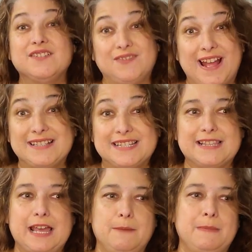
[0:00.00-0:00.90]
fed to
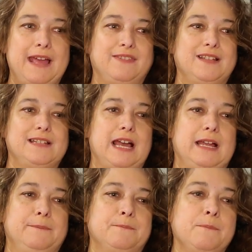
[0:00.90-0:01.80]
them at the
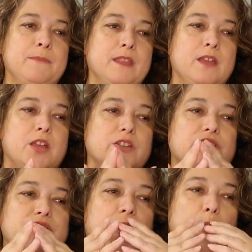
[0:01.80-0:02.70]
time.
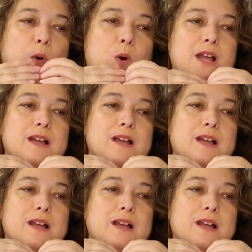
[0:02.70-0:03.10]
So